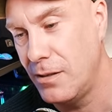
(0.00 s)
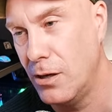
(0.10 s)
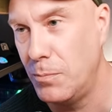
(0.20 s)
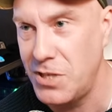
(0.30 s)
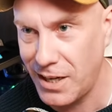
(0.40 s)

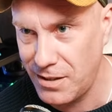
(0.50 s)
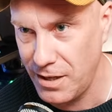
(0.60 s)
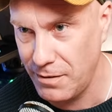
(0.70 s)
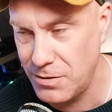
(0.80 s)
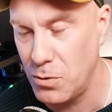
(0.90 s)

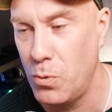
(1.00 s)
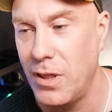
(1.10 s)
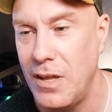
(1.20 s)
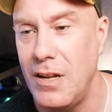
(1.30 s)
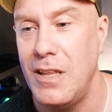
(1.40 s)
objectives
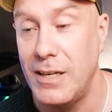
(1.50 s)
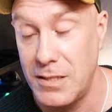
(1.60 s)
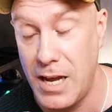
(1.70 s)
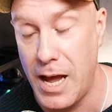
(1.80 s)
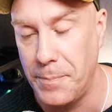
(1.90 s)
within the
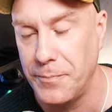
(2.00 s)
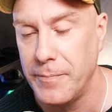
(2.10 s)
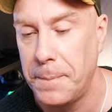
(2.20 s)
exam.